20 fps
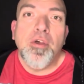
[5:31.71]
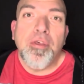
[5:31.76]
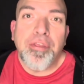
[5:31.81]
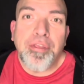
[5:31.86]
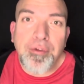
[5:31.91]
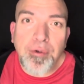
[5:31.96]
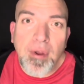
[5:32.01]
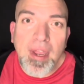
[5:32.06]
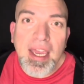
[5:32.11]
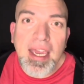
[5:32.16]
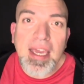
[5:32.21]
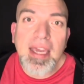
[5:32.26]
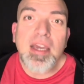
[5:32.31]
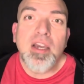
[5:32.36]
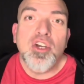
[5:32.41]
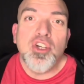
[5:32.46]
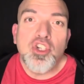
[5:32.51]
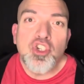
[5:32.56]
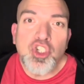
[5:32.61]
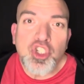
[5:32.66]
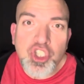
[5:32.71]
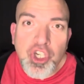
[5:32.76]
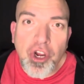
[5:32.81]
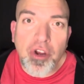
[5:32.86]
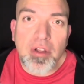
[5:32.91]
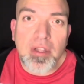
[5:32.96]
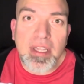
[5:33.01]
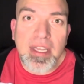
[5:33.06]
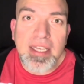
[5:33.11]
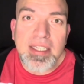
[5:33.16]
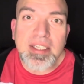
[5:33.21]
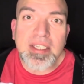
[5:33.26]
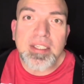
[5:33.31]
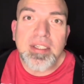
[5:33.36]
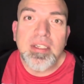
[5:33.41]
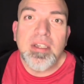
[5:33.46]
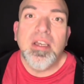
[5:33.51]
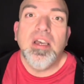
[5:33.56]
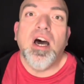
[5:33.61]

3 shirtless,